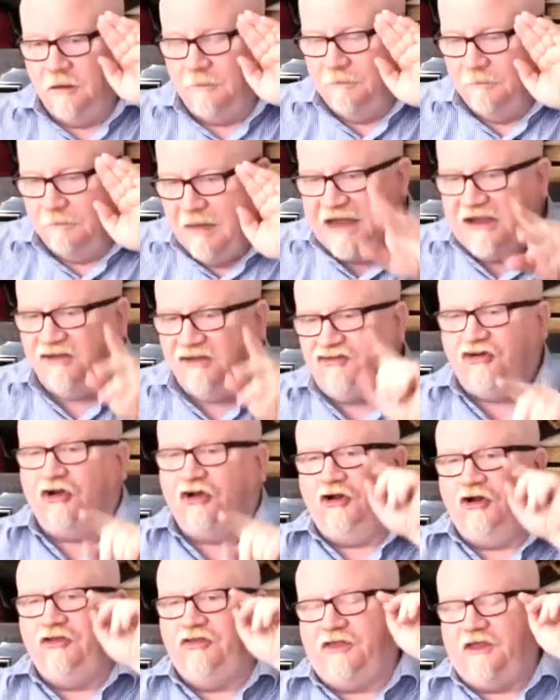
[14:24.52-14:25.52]
make
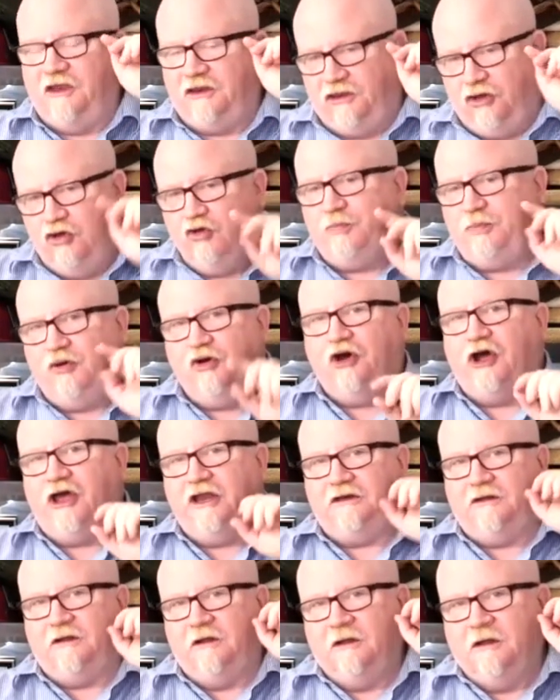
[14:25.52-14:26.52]
sure that you put
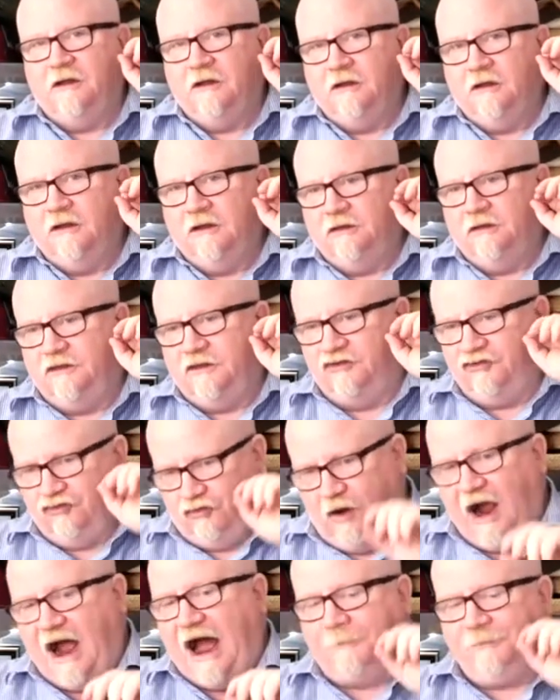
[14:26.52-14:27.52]
the
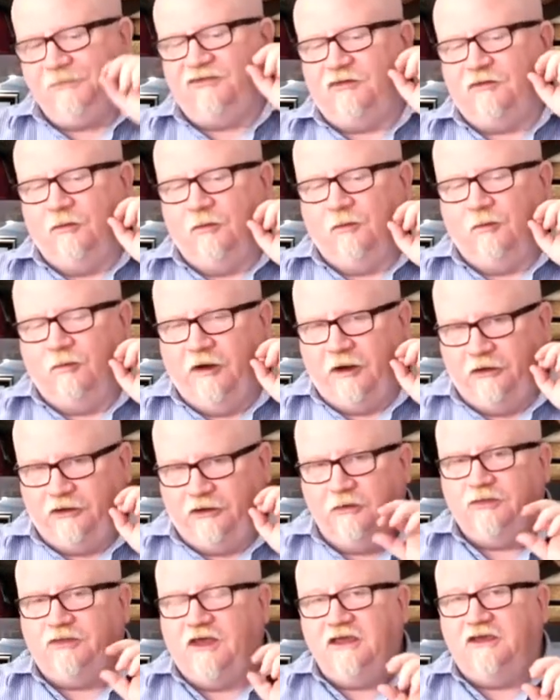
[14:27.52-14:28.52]
drops where
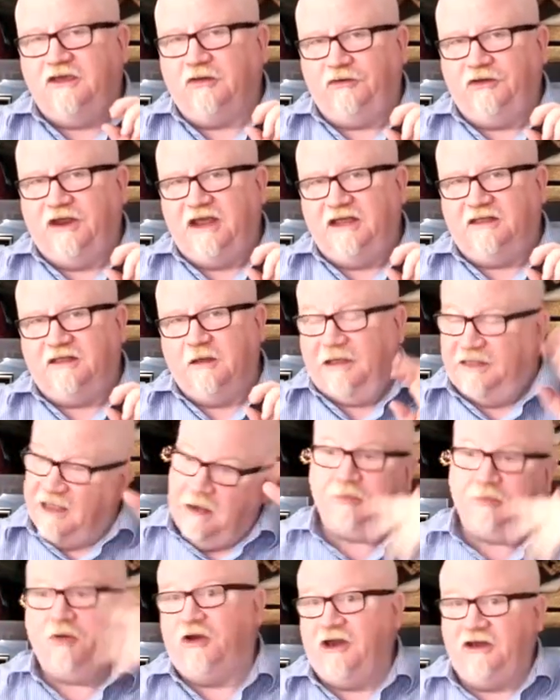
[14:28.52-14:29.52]
you think you'll need them, and then
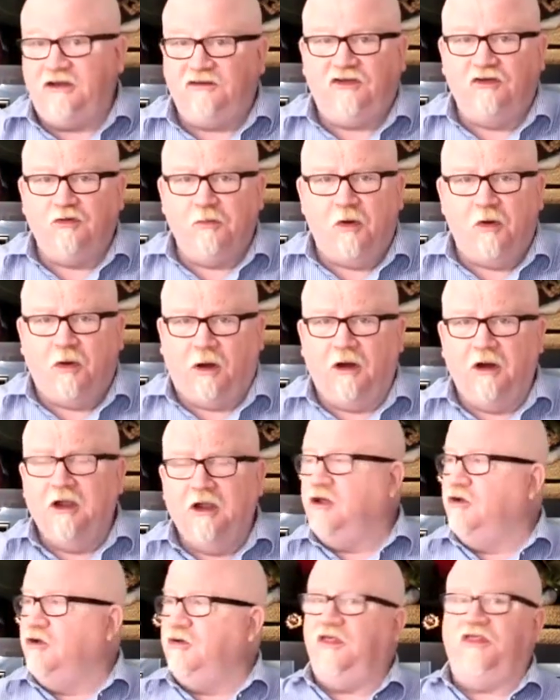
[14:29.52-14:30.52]
put in 2 more.
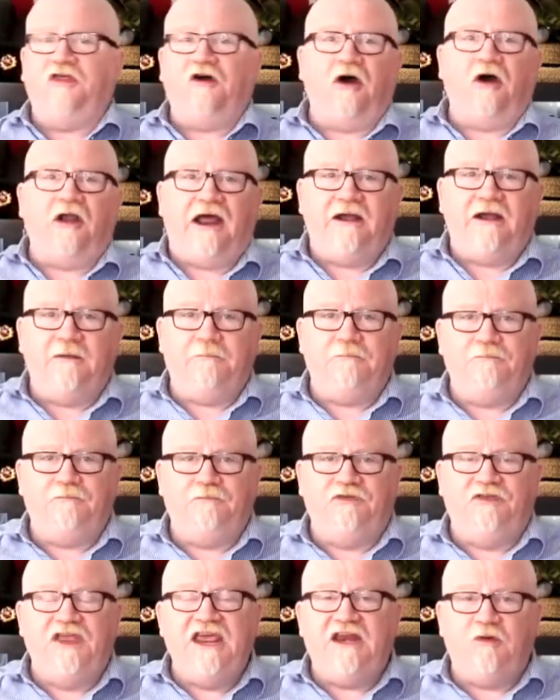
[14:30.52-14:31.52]
Who'd have thought I'd have
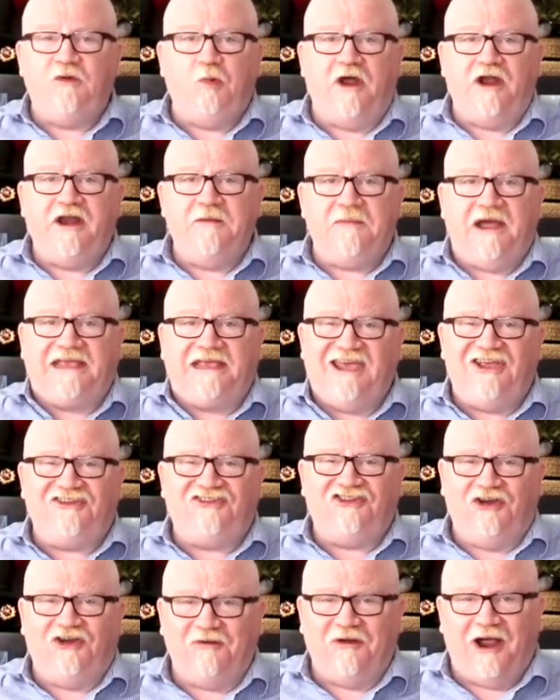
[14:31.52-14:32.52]
needed one in my
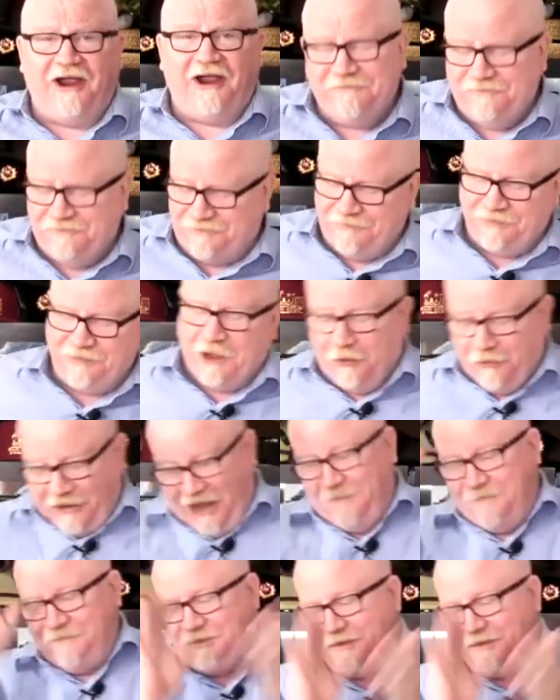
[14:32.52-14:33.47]
kitchen, right? Okay,